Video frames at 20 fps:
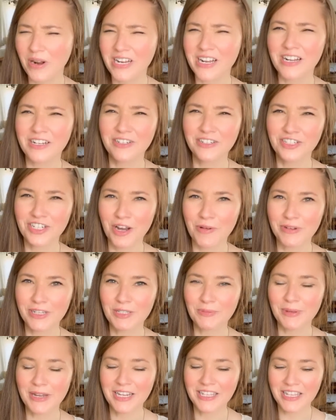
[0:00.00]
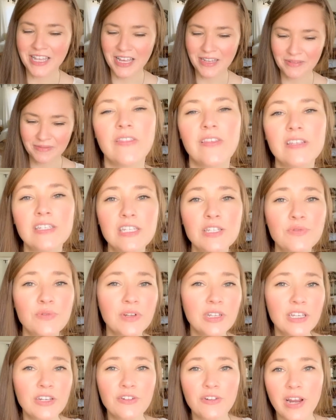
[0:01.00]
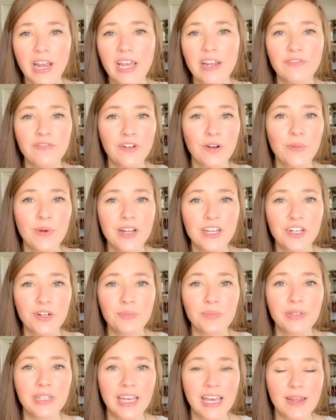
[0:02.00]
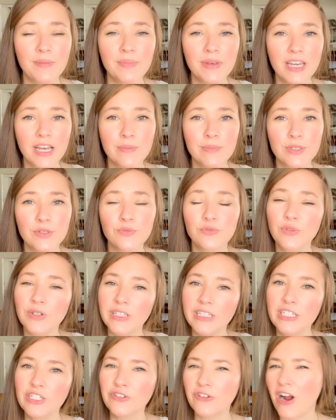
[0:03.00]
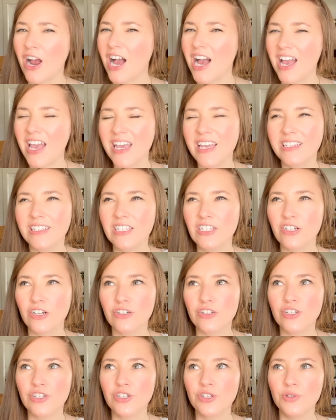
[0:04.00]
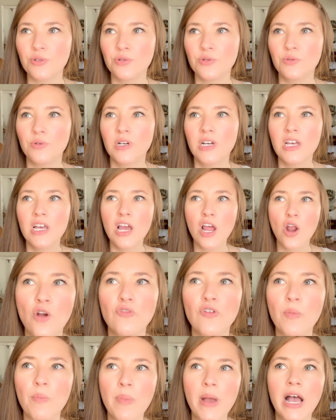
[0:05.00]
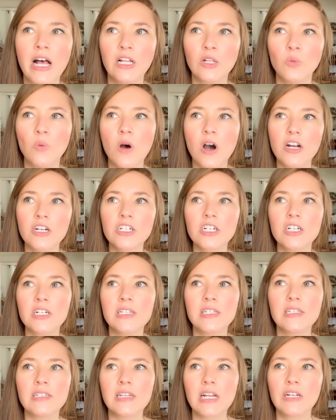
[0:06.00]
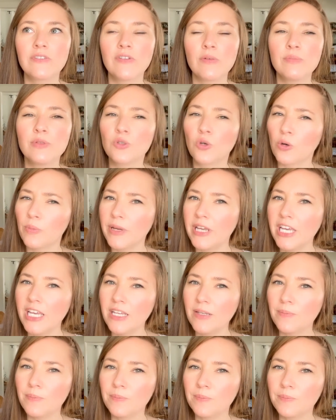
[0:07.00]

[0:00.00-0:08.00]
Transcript: I did a good job explaining that. This is really great for when your plant becomes really dry and starts to repel water instead of absorbing it.